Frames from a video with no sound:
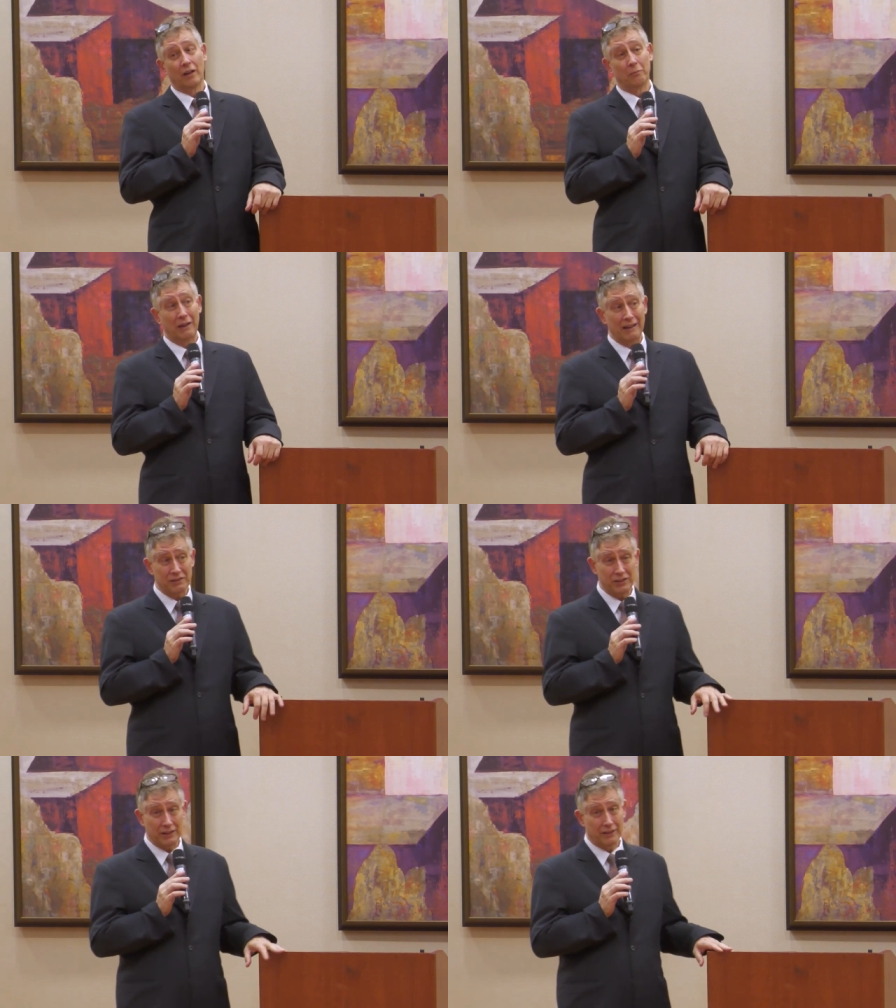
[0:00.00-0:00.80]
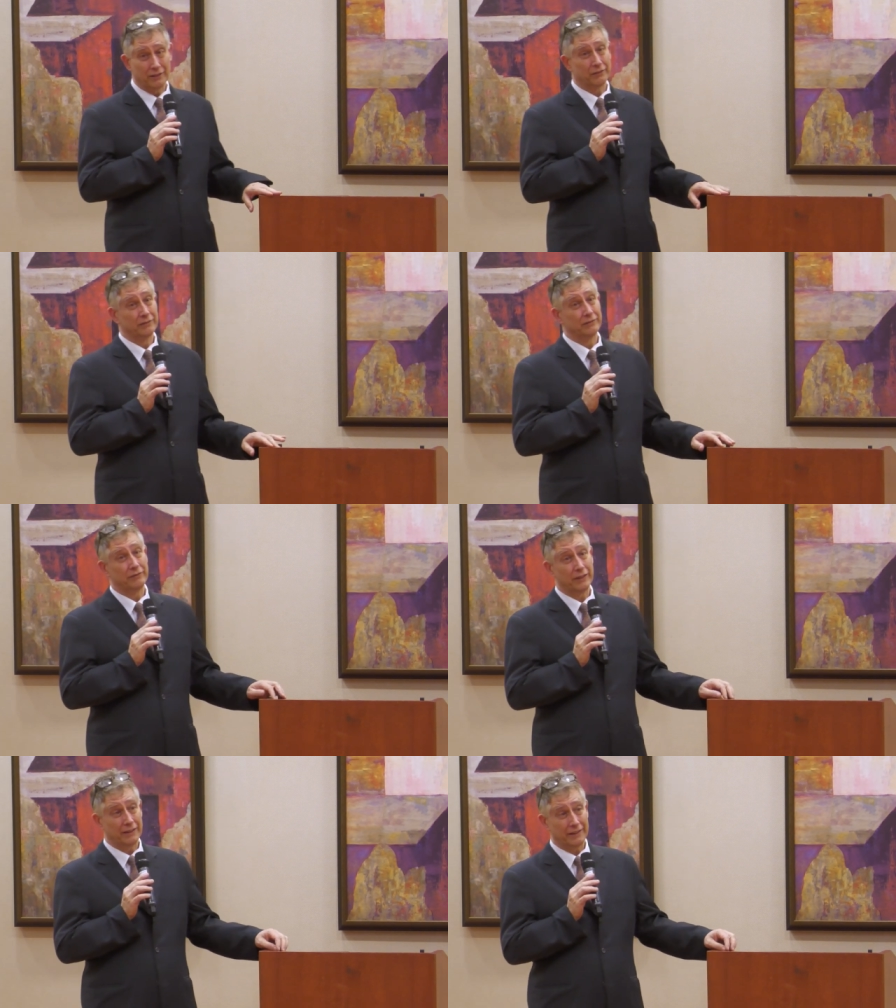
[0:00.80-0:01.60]
Aubagio,
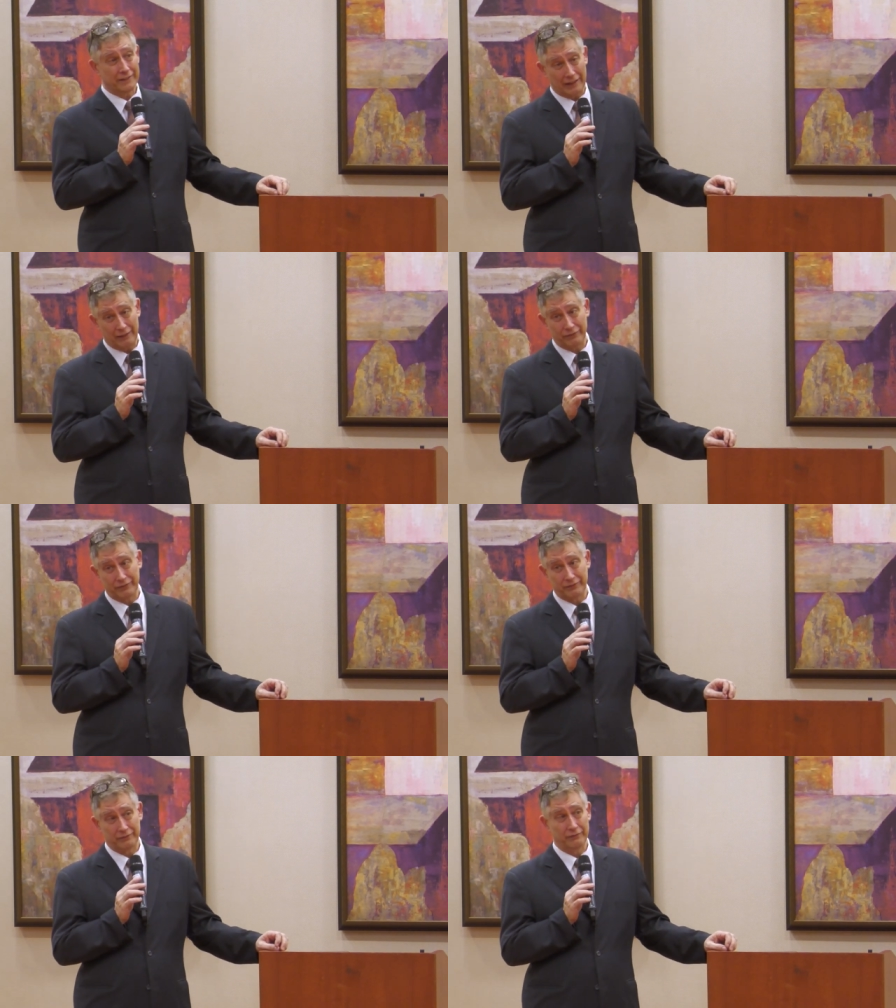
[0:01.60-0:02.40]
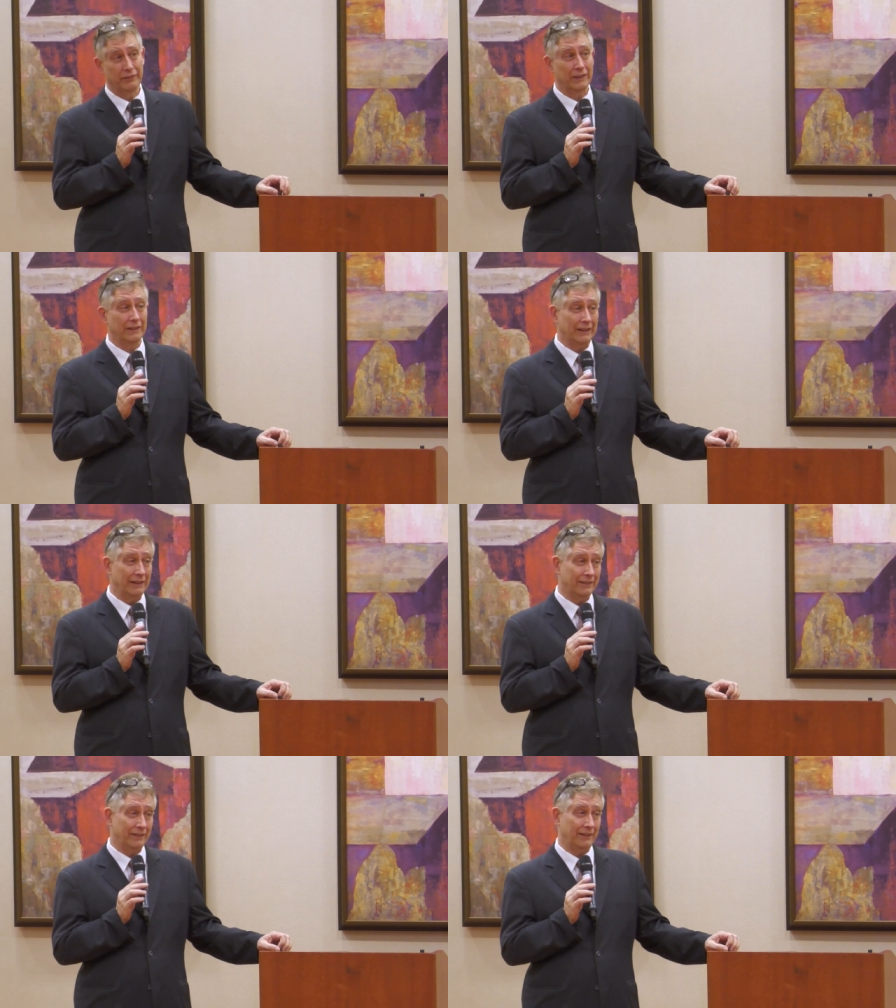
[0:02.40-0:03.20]
very safe, very
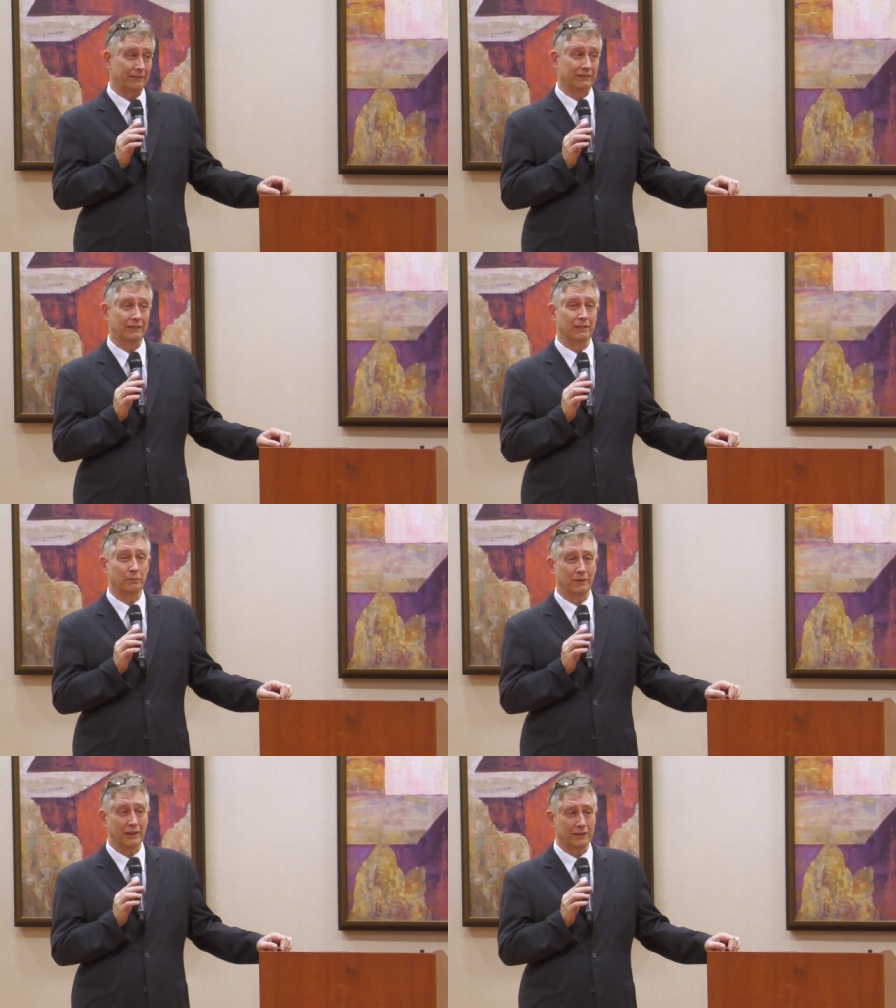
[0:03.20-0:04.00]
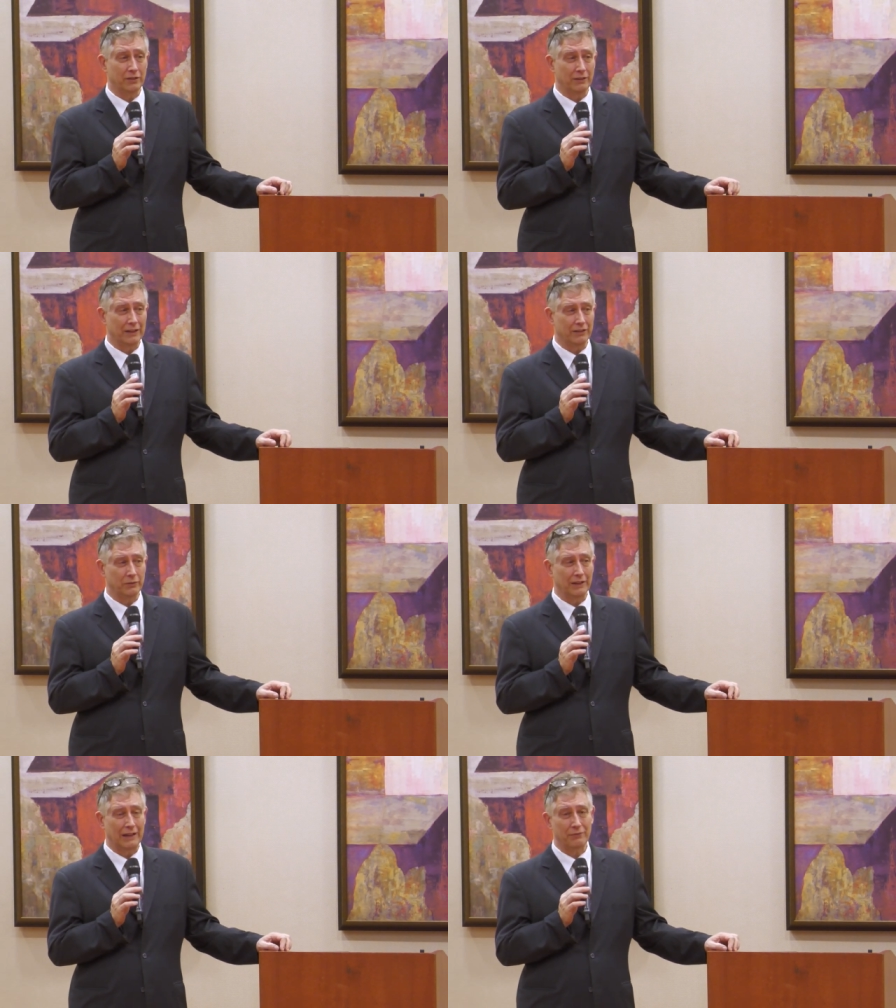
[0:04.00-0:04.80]
easy to protect you
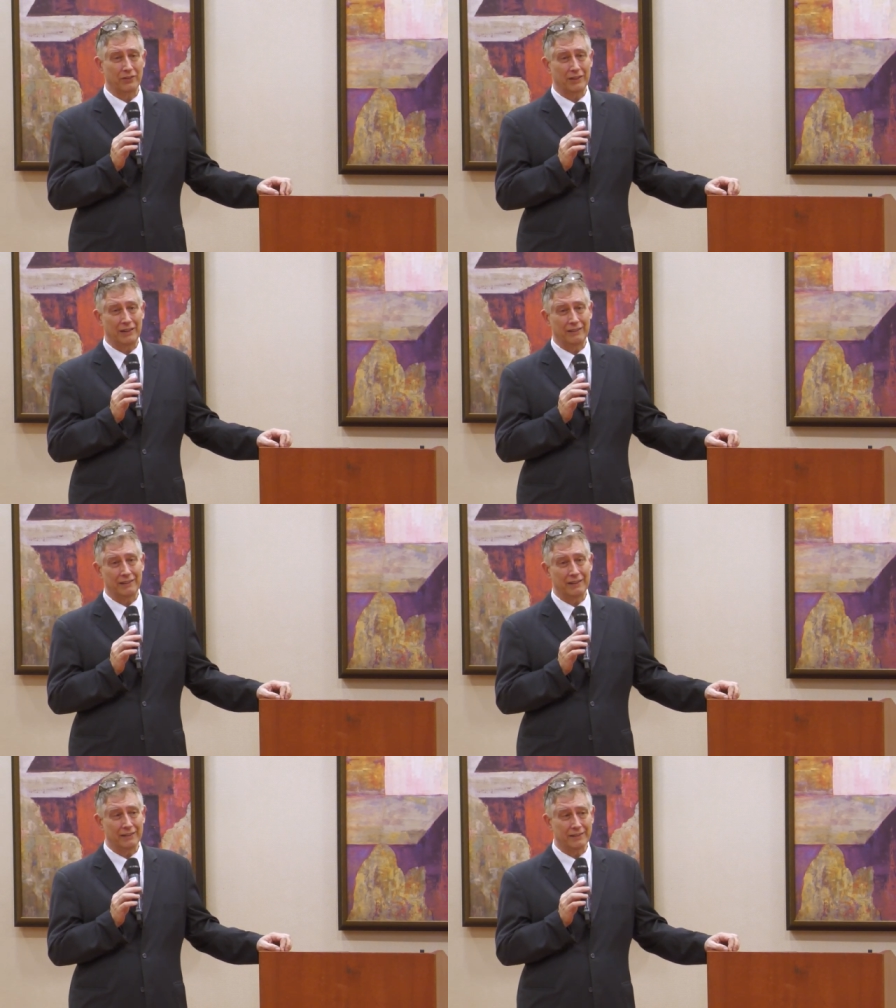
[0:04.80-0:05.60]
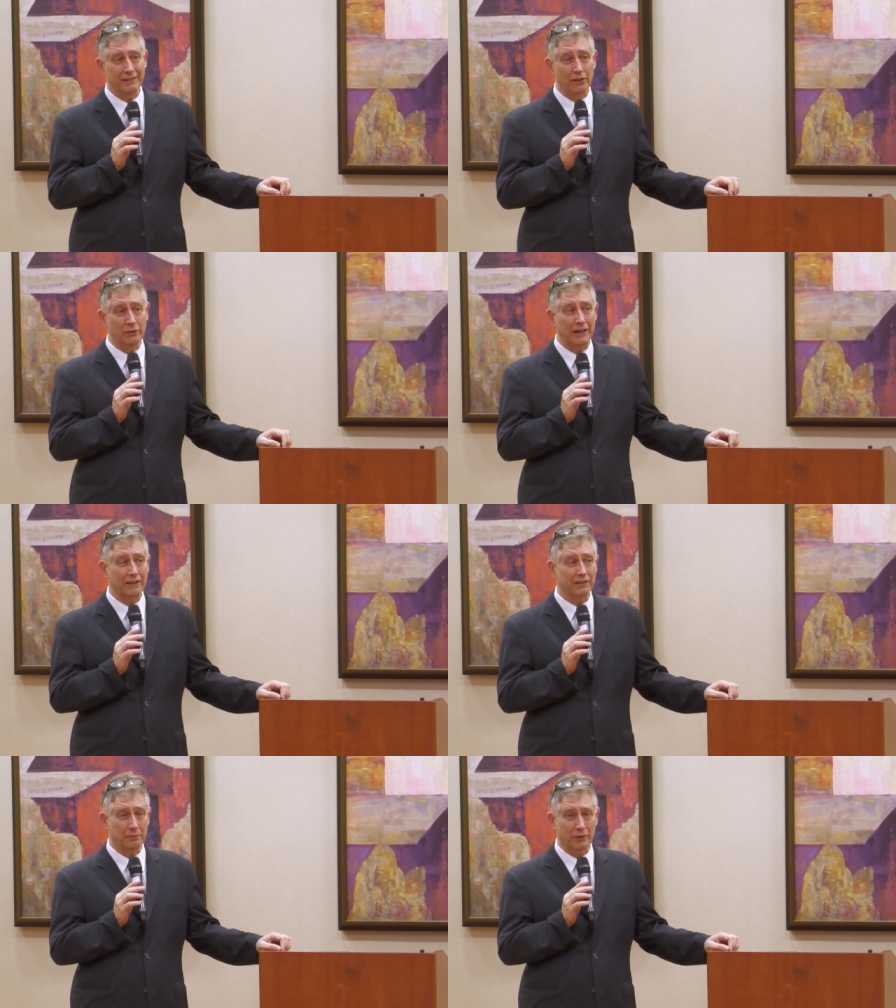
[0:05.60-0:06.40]
against relapses. Is it going to slow
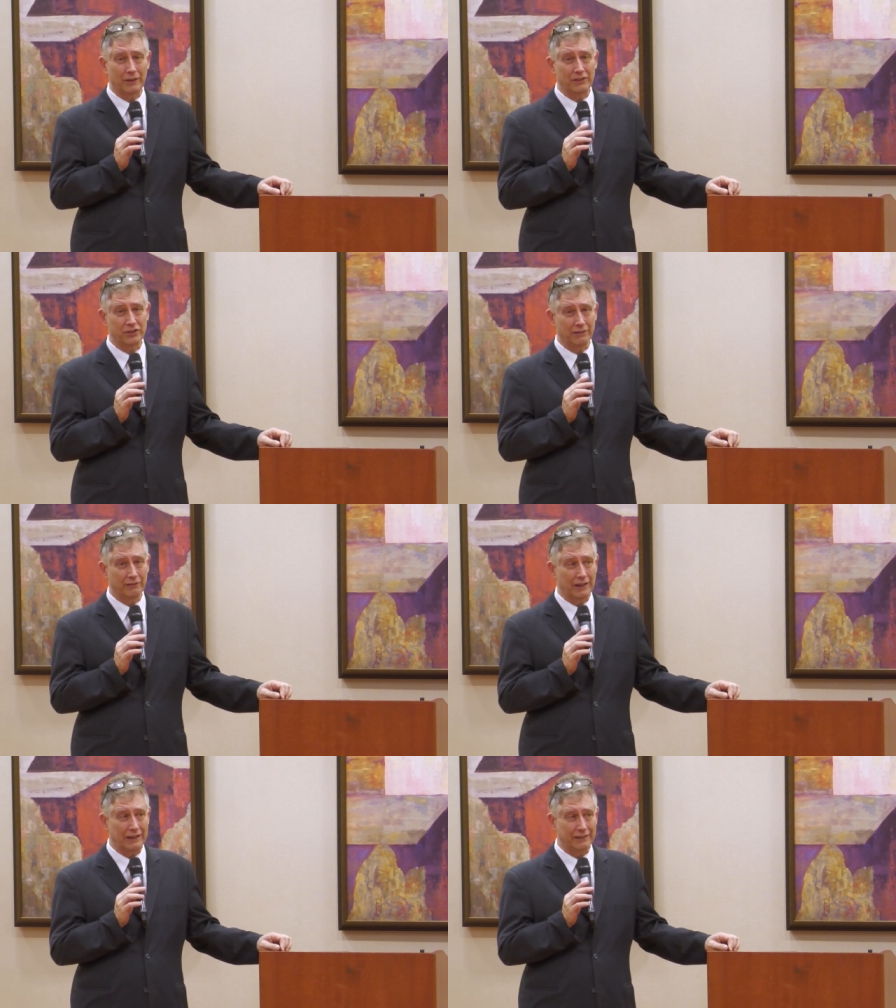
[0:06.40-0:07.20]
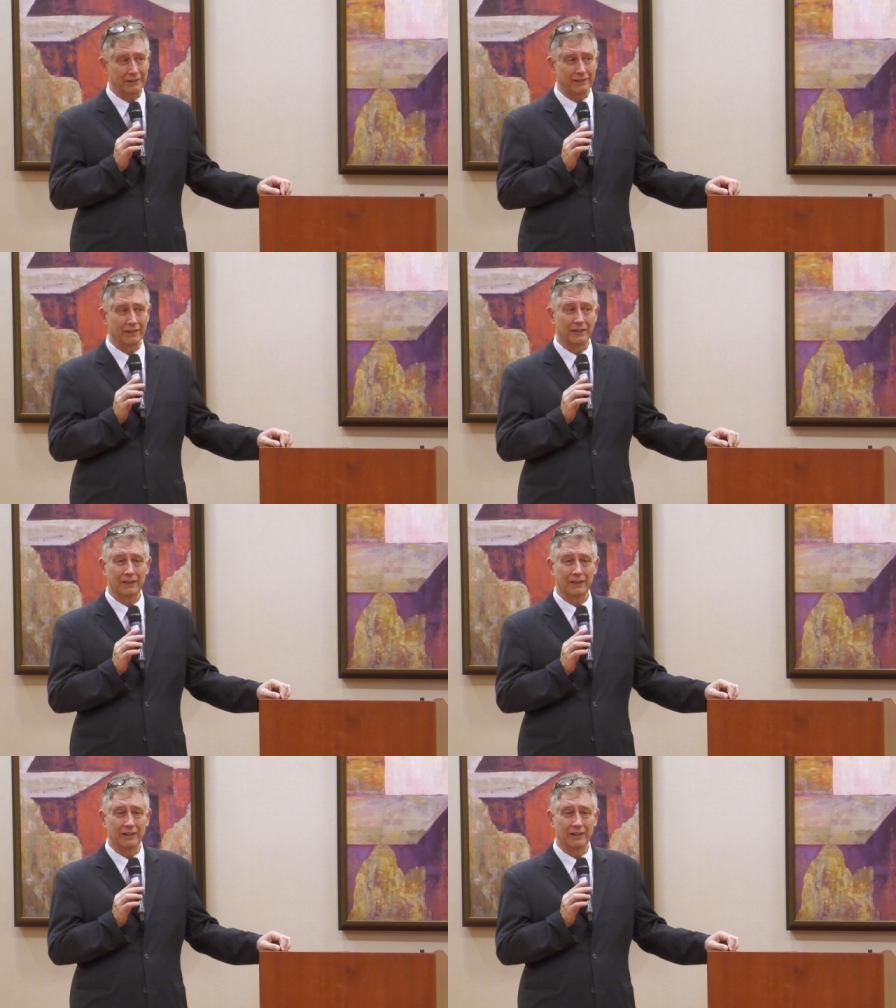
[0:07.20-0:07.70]
down the progression of legs?